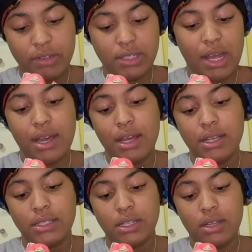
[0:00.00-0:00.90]

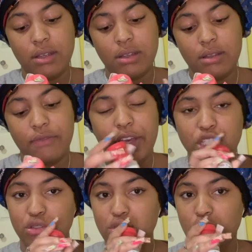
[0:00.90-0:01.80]
size
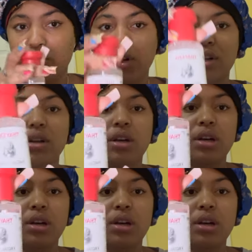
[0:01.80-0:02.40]
facial toner,